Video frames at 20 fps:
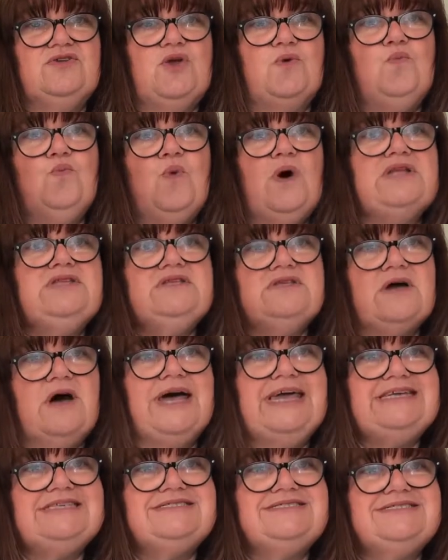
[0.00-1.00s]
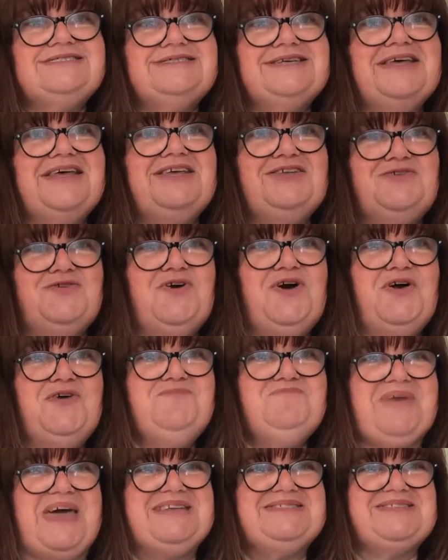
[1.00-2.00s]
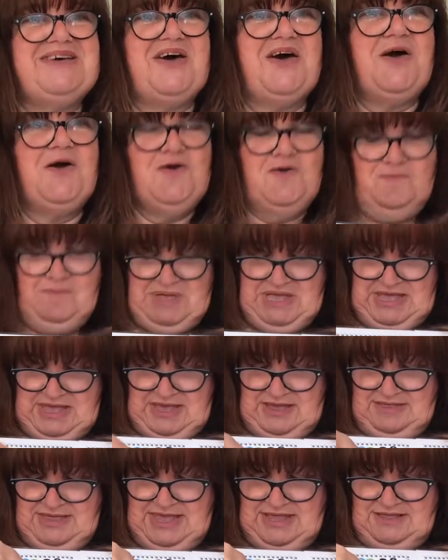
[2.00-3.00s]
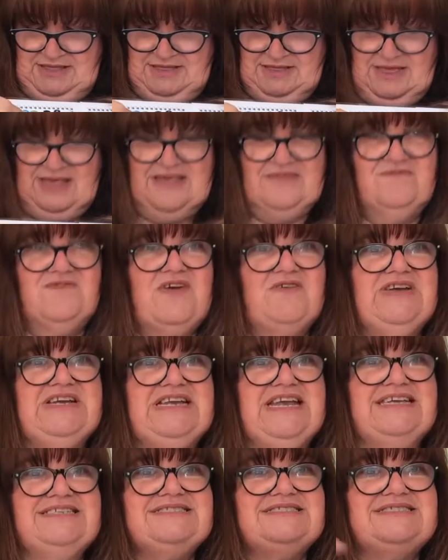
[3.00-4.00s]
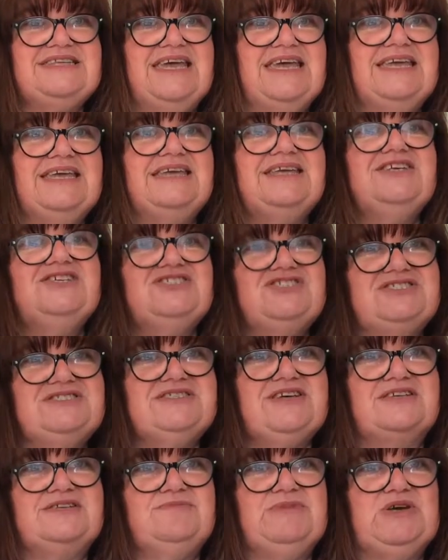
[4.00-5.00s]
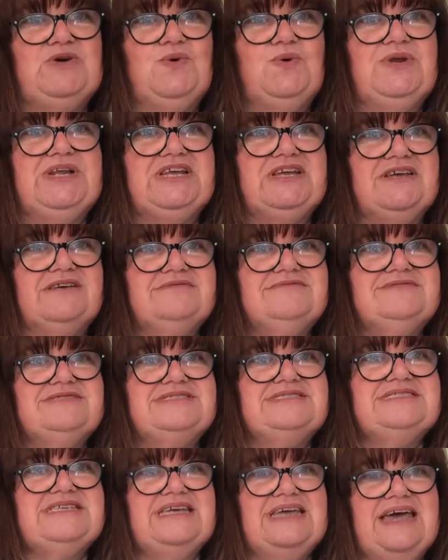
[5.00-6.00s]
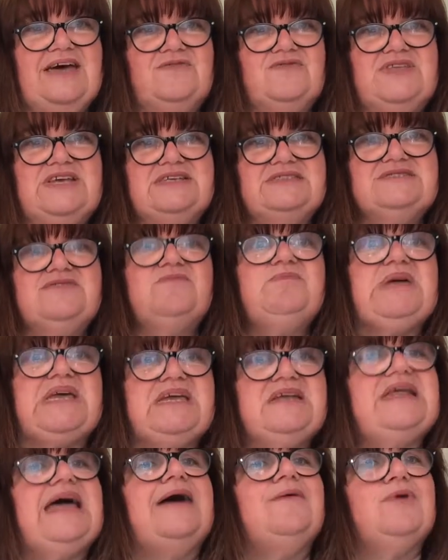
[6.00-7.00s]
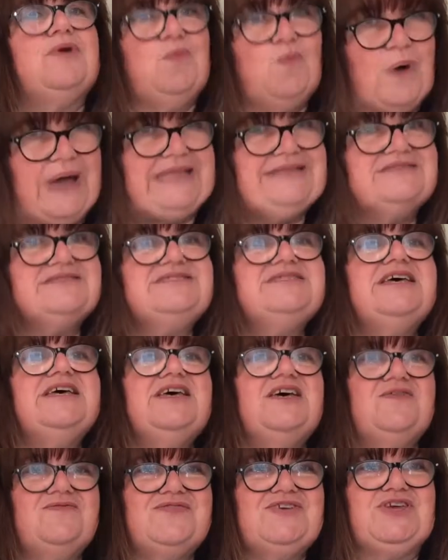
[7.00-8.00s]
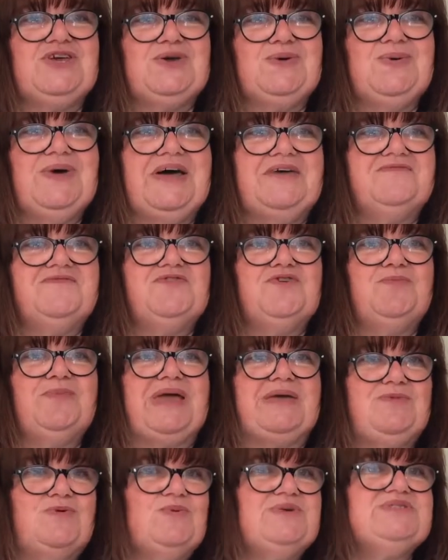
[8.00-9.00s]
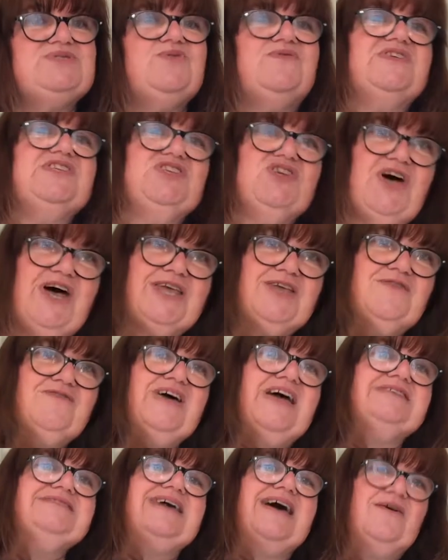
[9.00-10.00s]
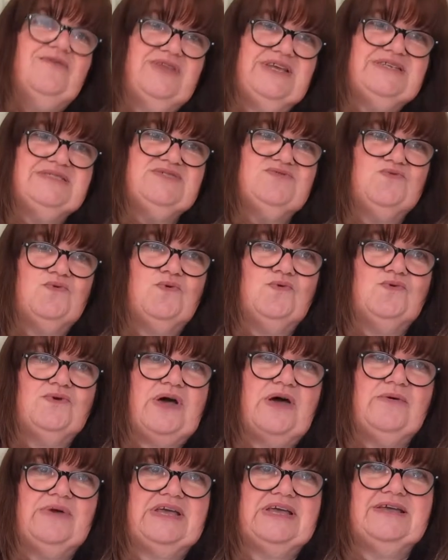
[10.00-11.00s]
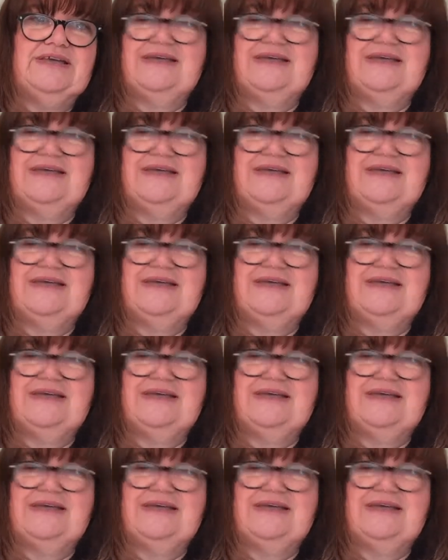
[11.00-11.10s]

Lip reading: one night in your own bed at home, then that very next day she's going to be calling you to see how things have been, how it went for you and for your baby, what sort of a night you've had, how things are all going,